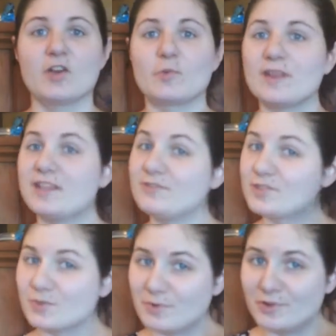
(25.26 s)

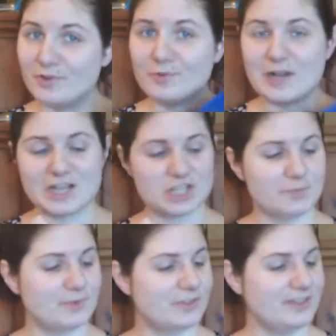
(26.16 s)
reusable,
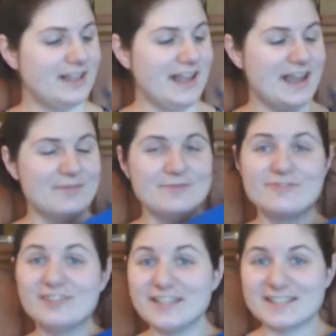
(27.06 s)
washable um,
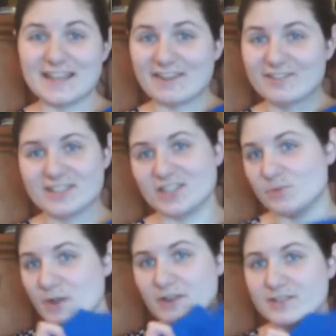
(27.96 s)
fleece liners that
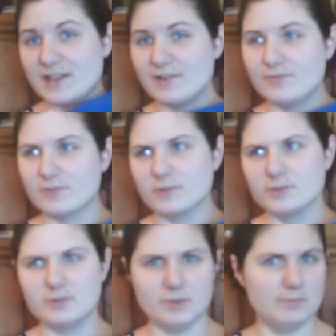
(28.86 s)
you make yourself or
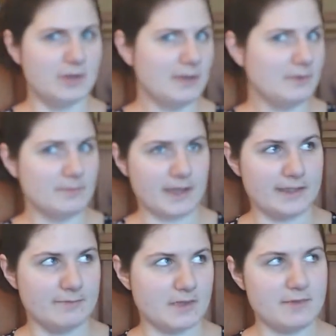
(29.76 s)
you can probably
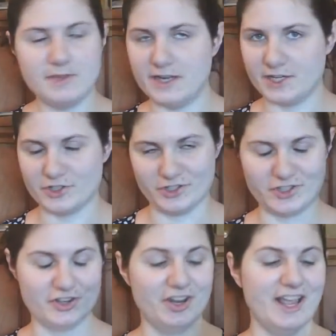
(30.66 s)
buy them, I'm not actually
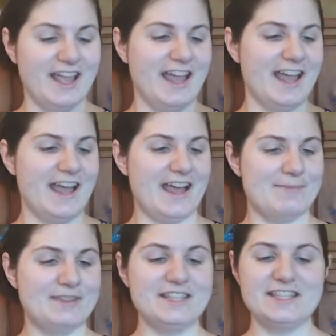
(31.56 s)
sure.
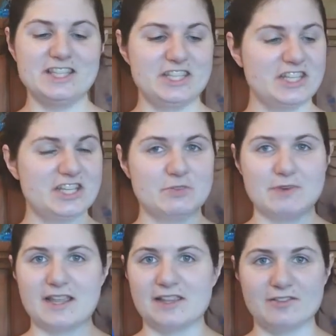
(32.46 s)
Uh, but this is just
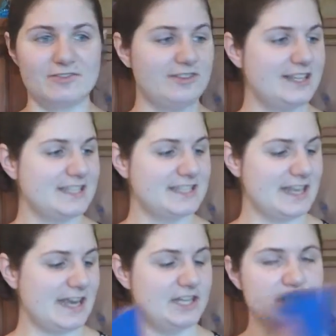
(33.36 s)
regular fleece
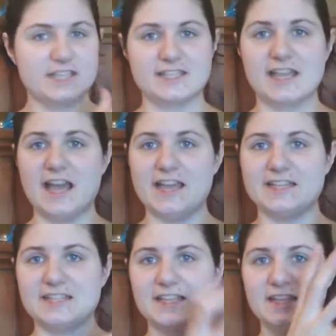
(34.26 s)
that I just
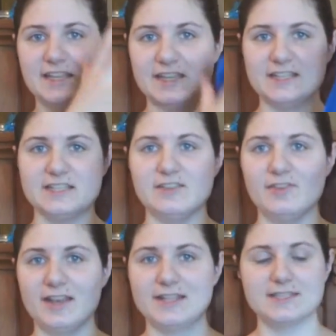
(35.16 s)
cut to
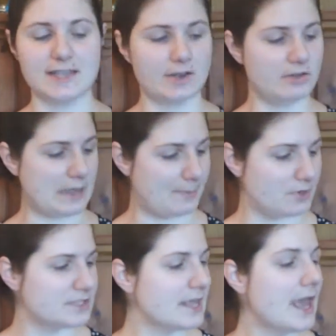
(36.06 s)
fit inside her
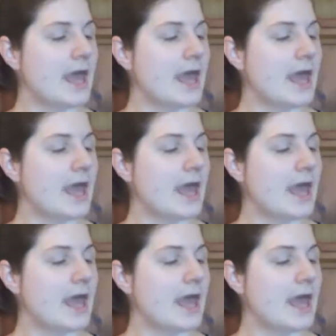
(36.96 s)
diapers.